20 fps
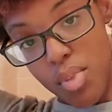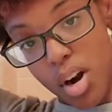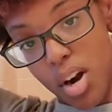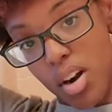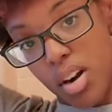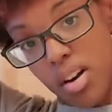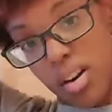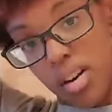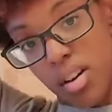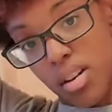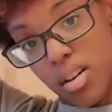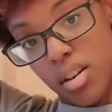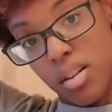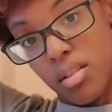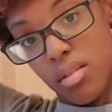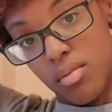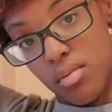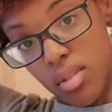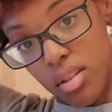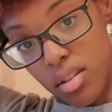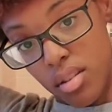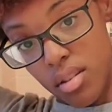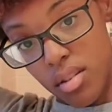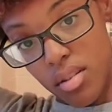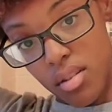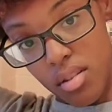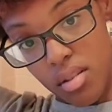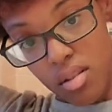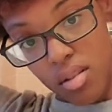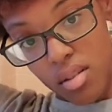Partnering and
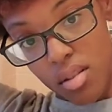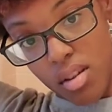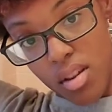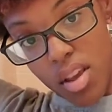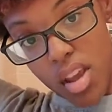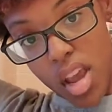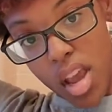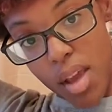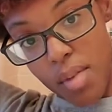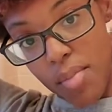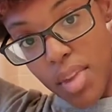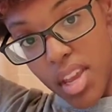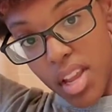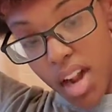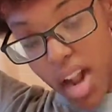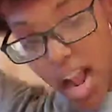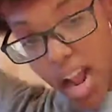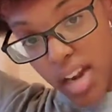twisting. I mean,